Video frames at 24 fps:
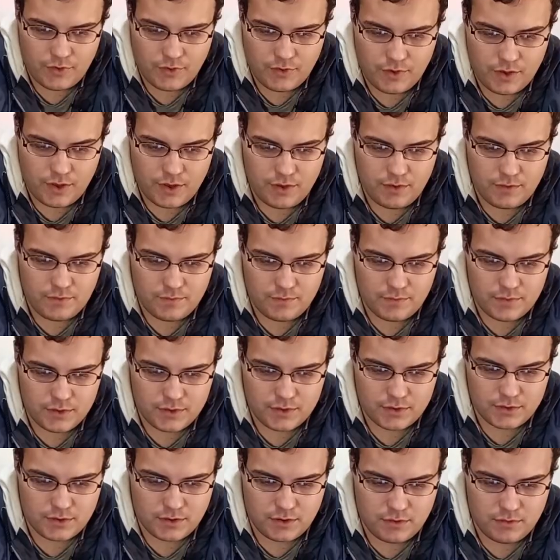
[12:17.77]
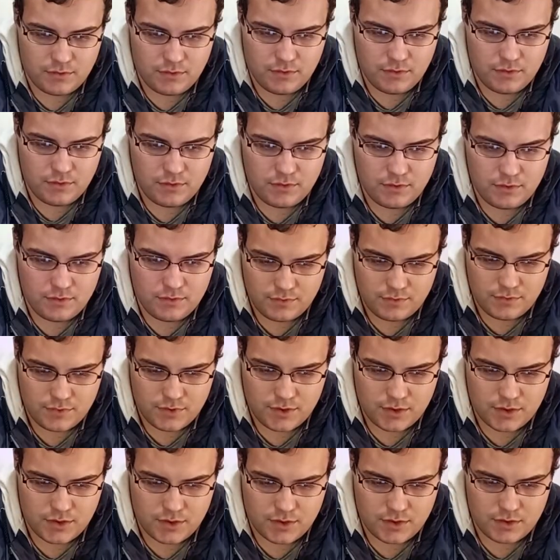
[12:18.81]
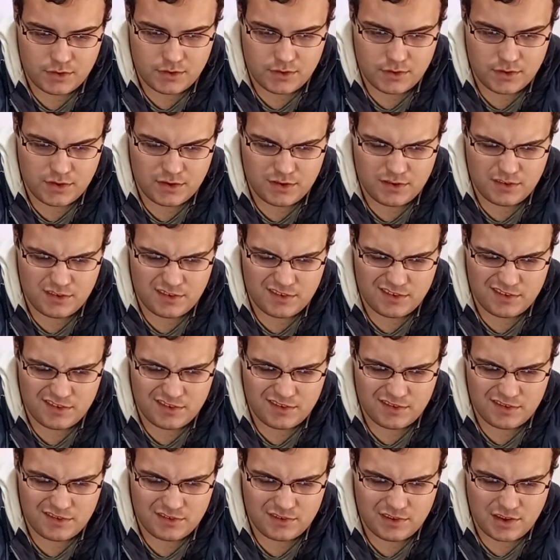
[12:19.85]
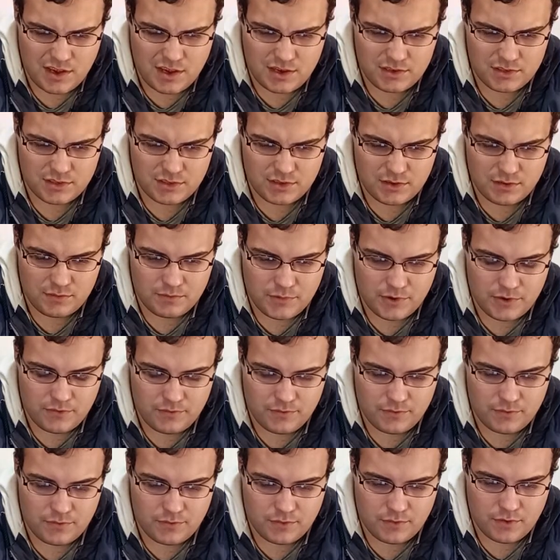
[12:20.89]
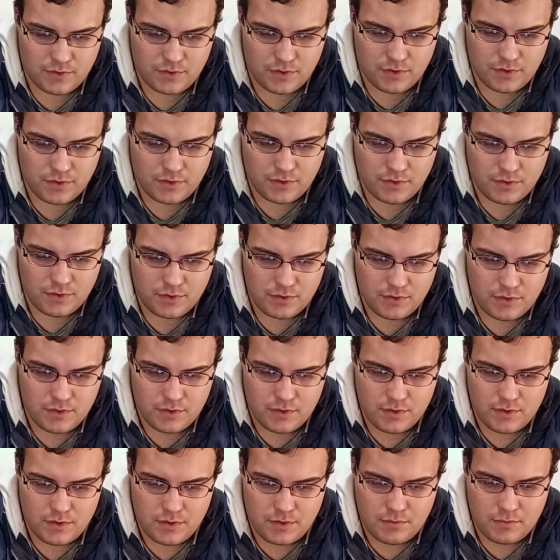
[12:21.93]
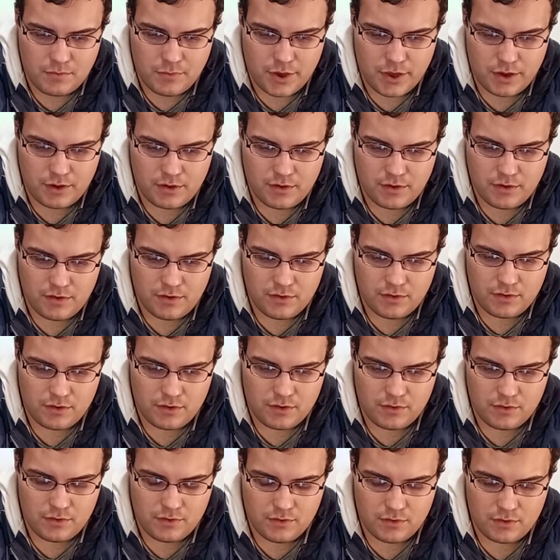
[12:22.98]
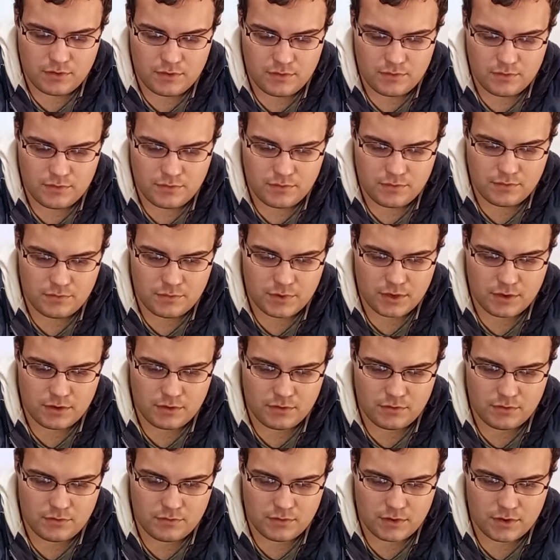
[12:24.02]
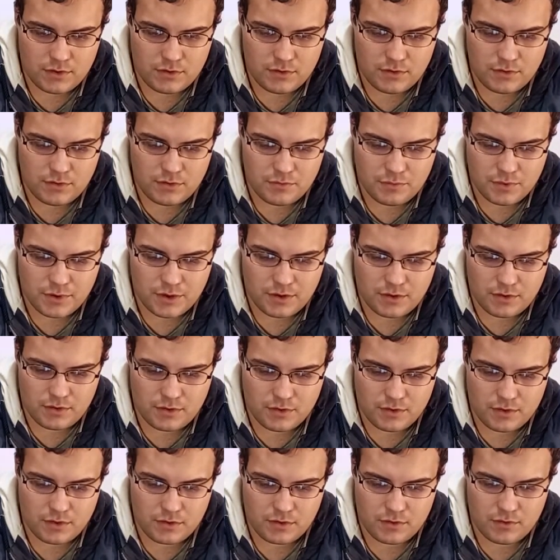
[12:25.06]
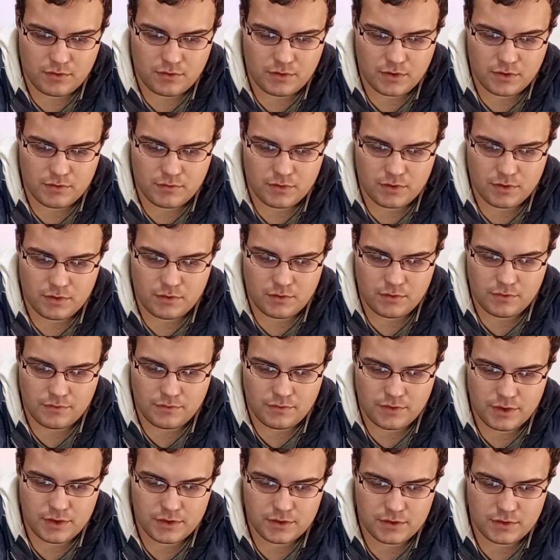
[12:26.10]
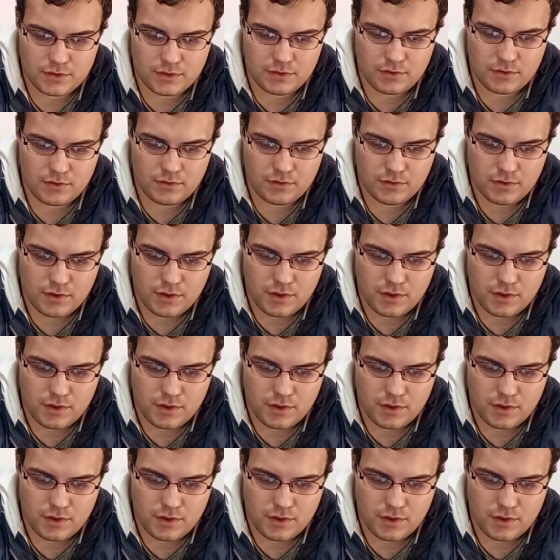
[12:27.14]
Okay, let's go on. And then it's asking me for a pattern unlock, but I don't want to do a pattern unlock, I want to do a face unlock.